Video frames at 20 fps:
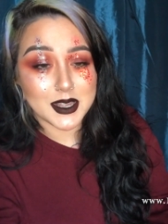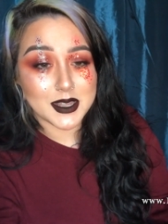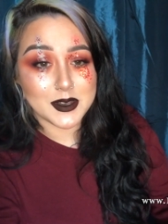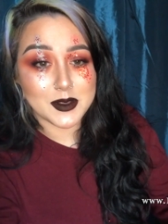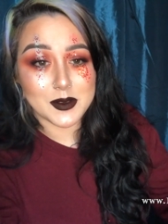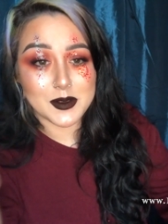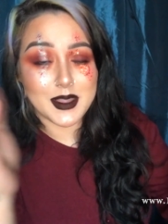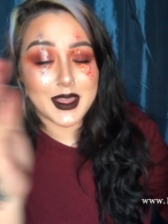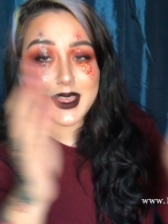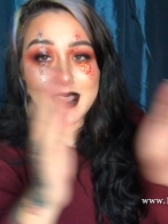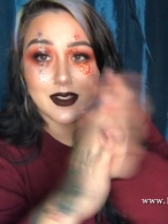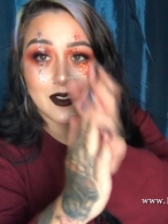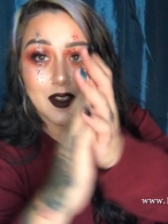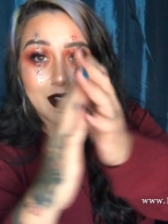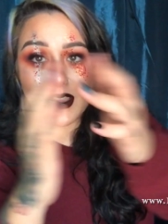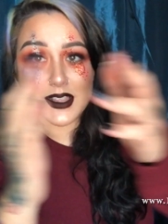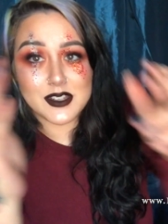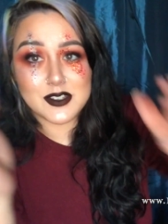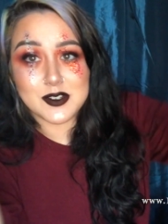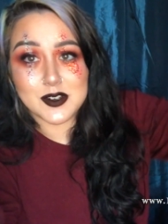I don't like
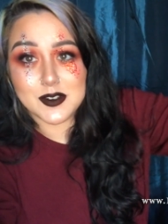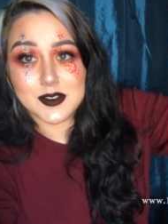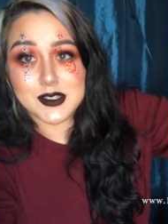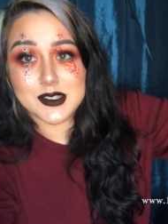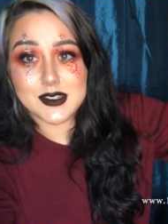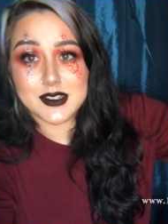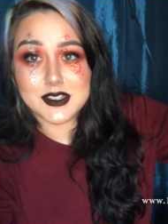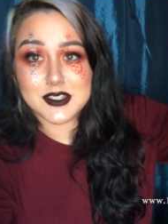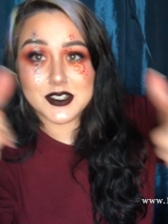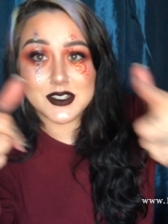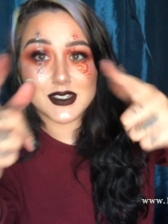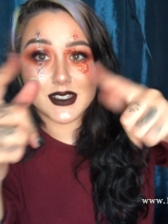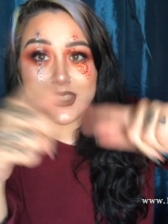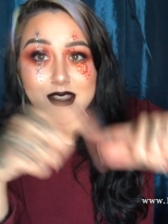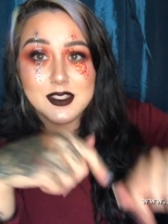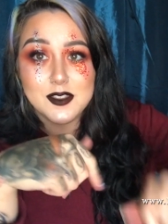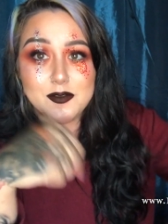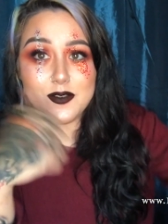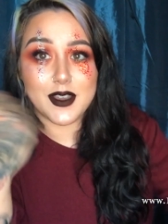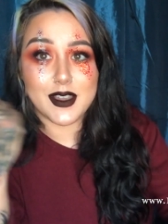long intros, so let's just
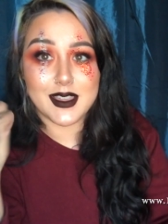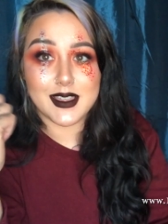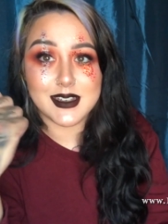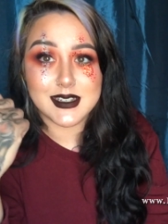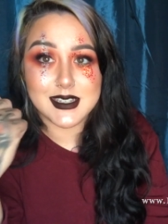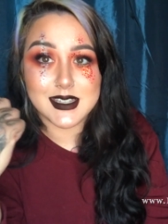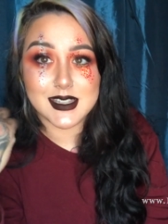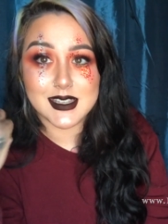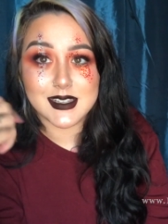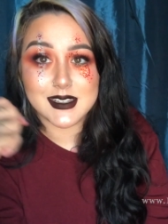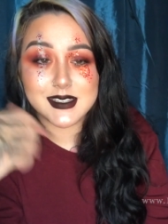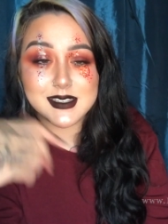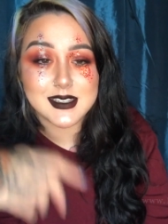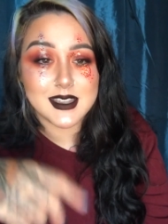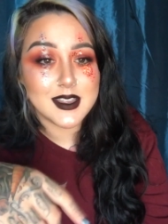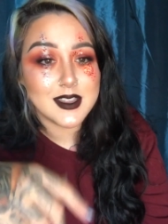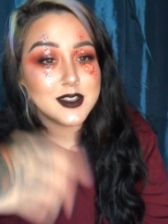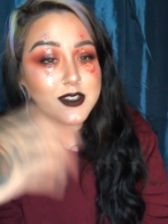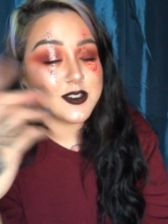get the fuck into this.